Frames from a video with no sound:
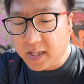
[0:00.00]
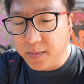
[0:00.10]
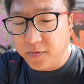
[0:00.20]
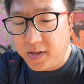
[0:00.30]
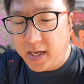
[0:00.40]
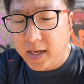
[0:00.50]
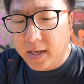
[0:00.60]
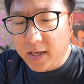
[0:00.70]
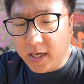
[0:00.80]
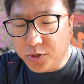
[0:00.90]
time over there.
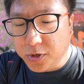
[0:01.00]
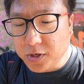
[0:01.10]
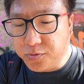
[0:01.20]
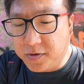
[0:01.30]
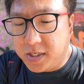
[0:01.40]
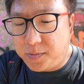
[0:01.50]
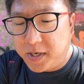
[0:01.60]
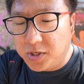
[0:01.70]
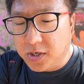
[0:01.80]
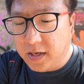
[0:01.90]
And trainers receive
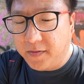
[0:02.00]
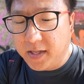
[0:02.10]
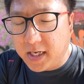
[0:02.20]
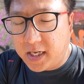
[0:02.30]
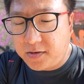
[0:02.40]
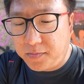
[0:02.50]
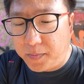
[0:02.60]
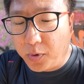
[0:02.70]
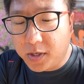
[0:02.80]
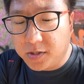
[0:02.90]
special event tickets from the
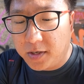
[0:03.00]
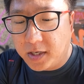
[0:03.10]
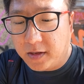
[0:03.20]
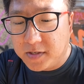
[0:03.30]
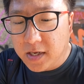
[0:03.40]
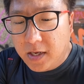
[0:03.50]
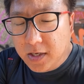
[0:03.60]
Pokestore and gifts.